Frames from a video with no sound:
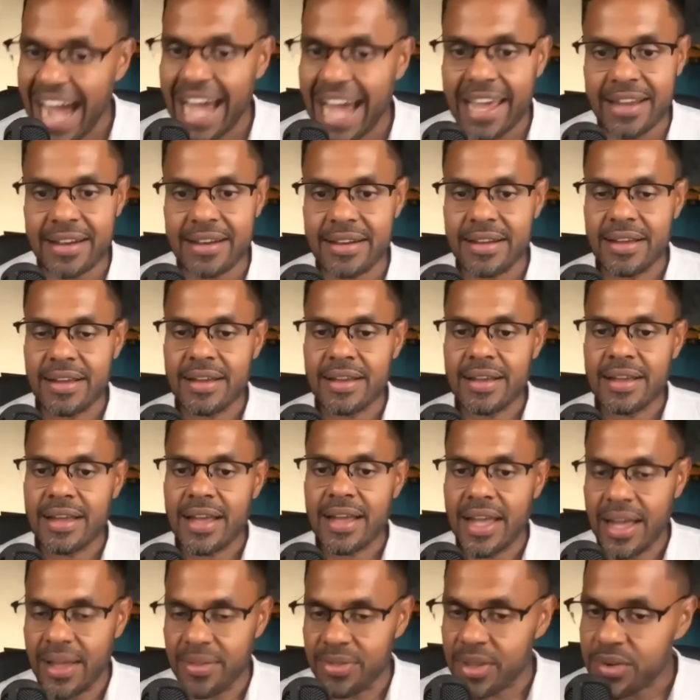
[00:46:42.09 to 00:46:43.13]

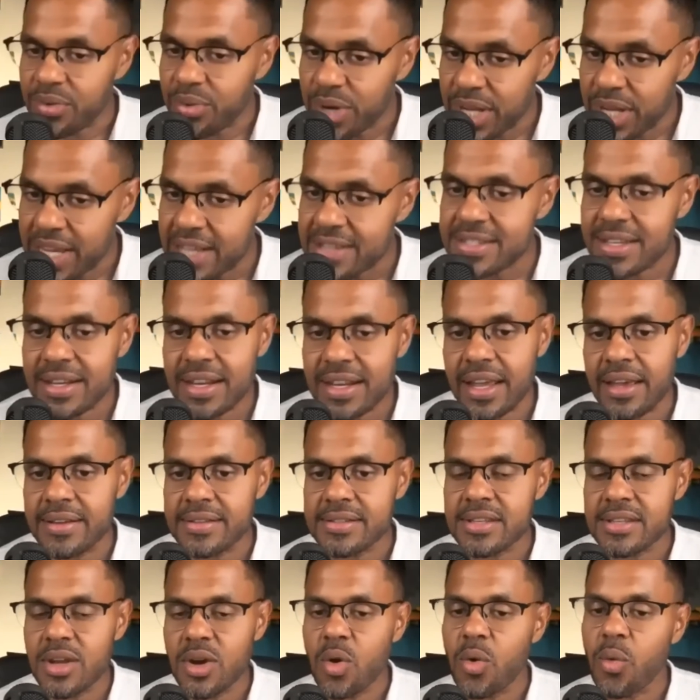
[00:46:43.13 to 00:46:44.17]
And the reason is
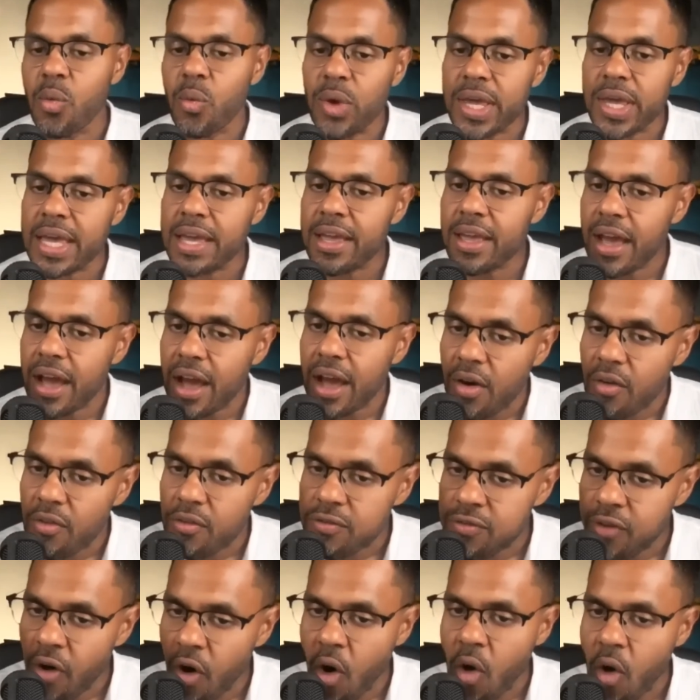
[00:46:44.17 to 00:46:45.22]
we
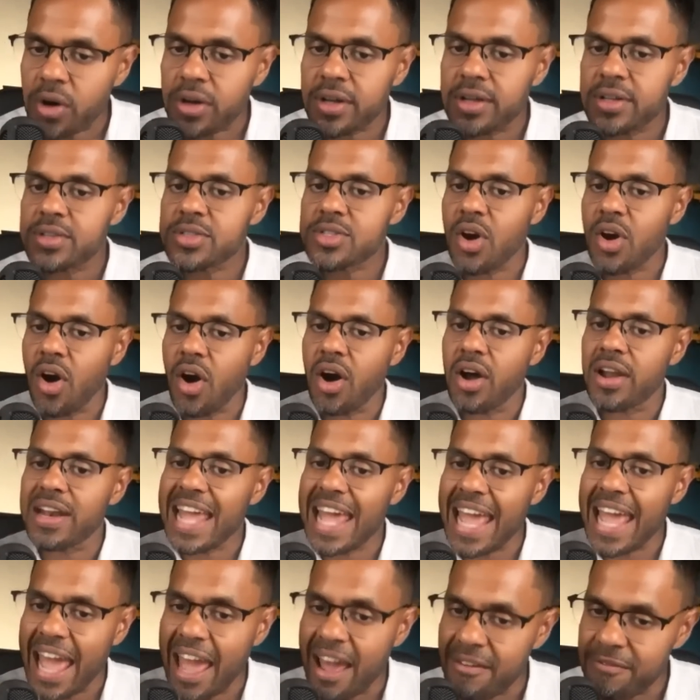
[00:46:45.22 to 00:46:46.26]
focus on
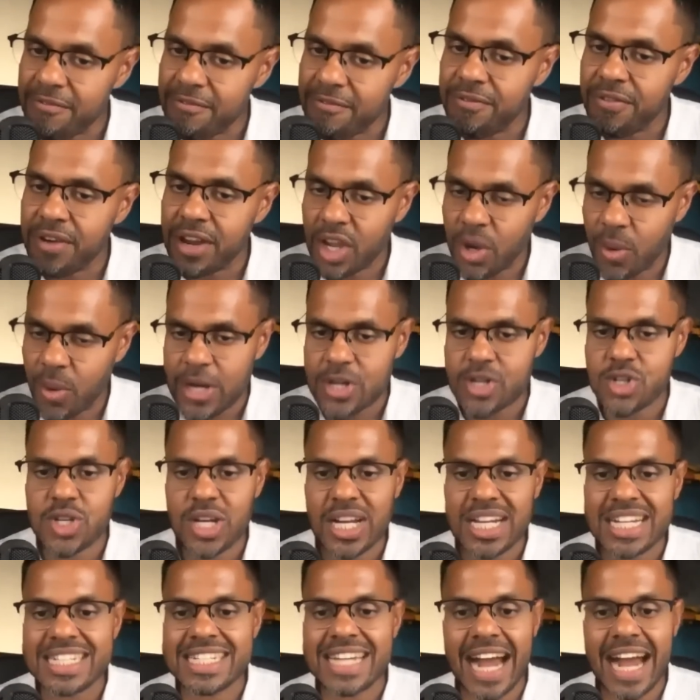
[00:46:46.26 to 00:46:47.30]
every
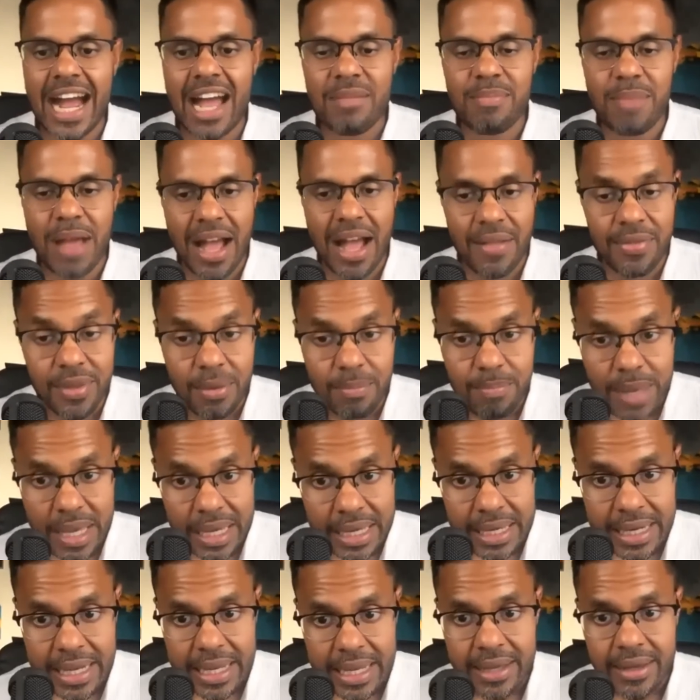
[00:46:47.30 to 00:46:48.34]
question type at the
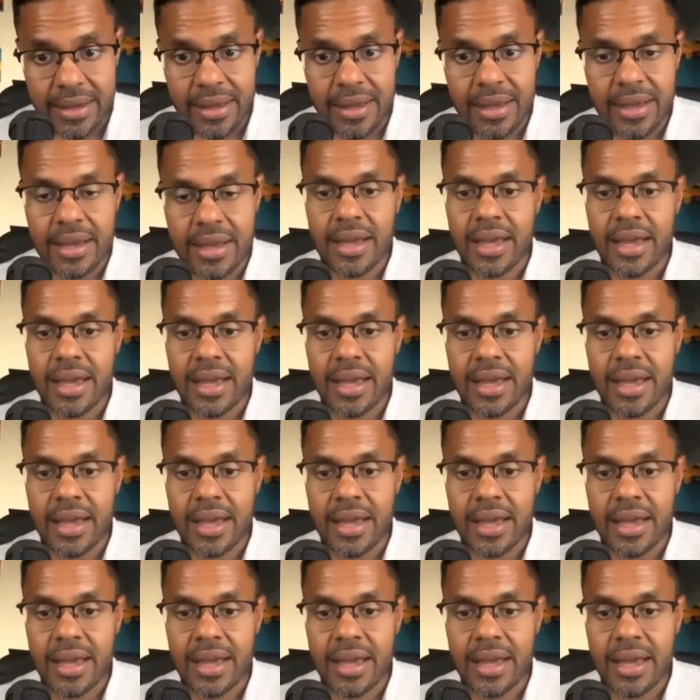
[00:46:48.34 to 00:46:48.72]
beginning,